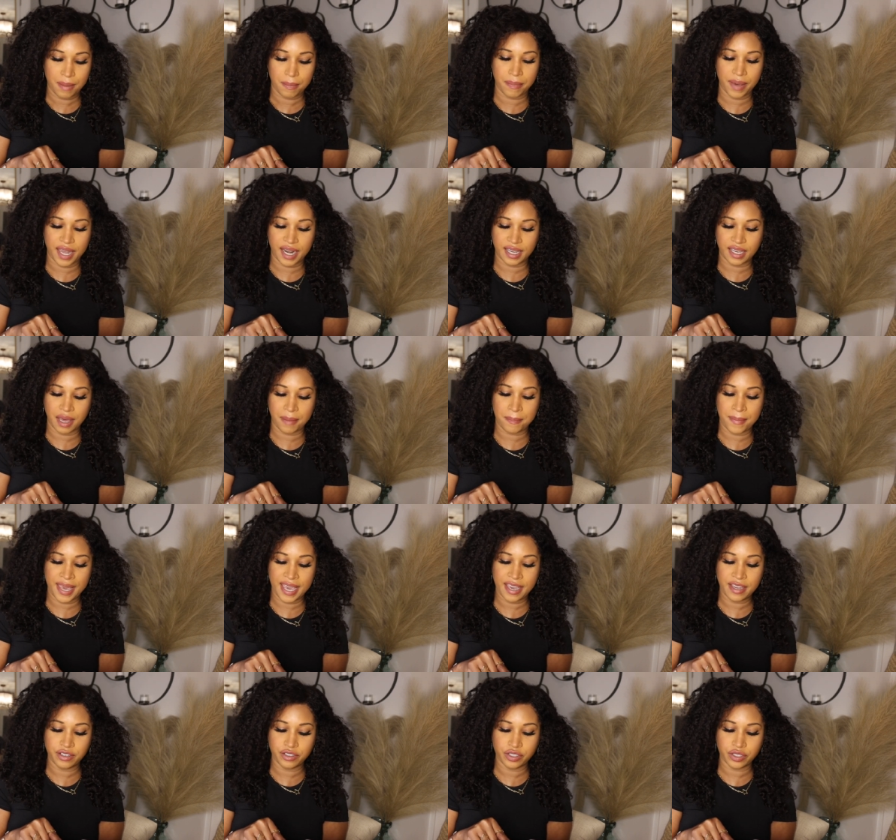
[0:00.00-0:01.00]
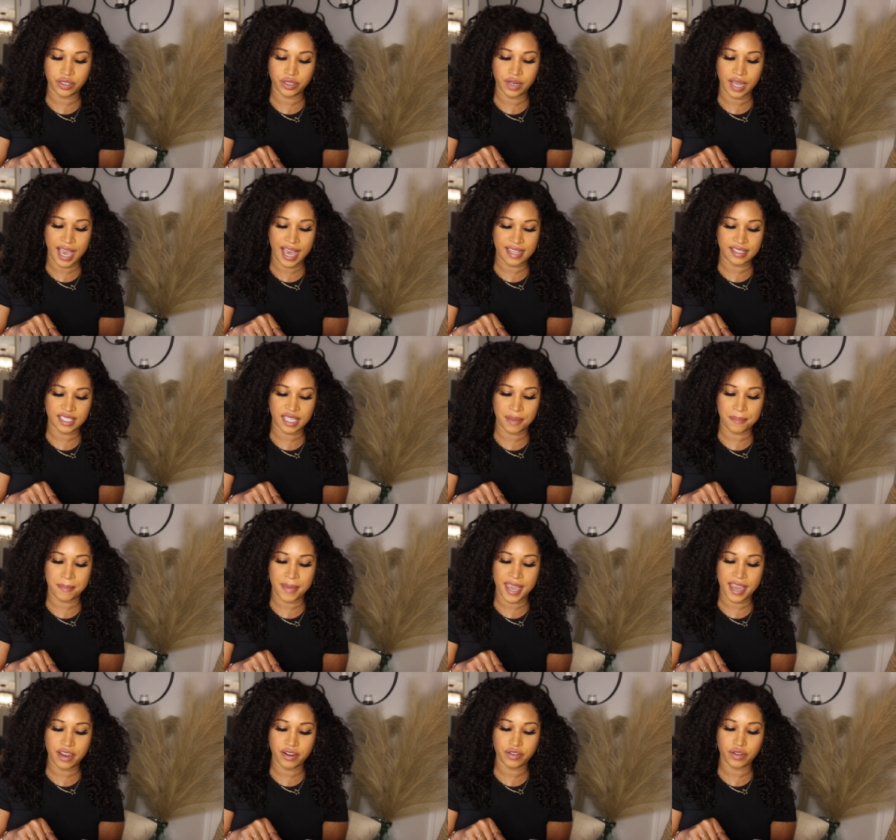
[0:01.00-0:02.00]
"but as commander
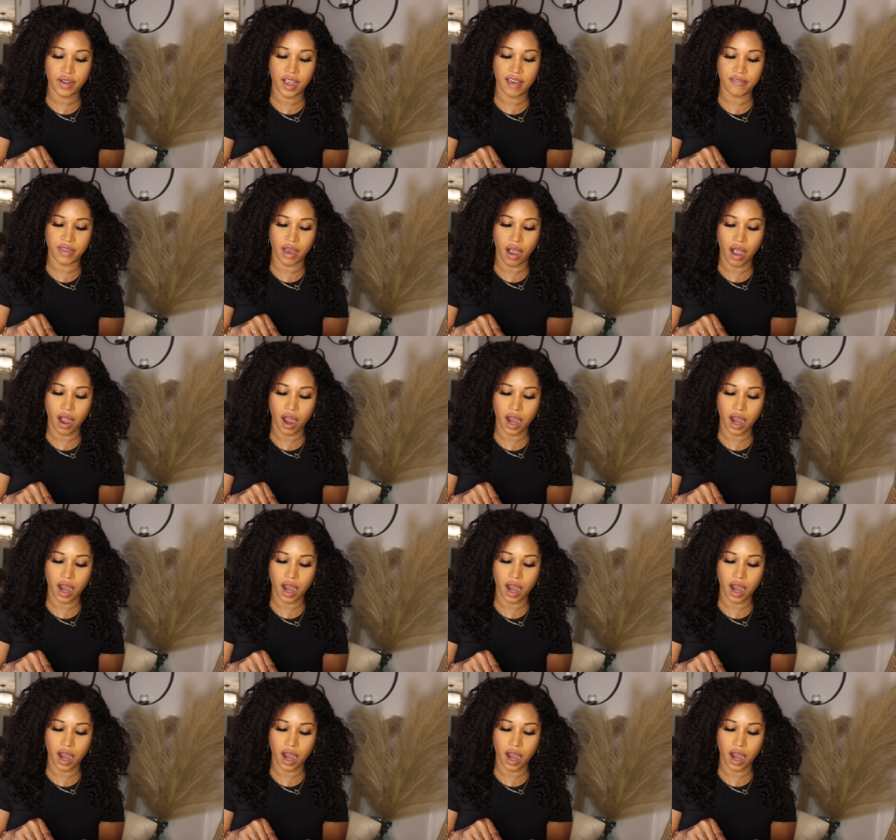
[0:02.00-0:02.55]
of the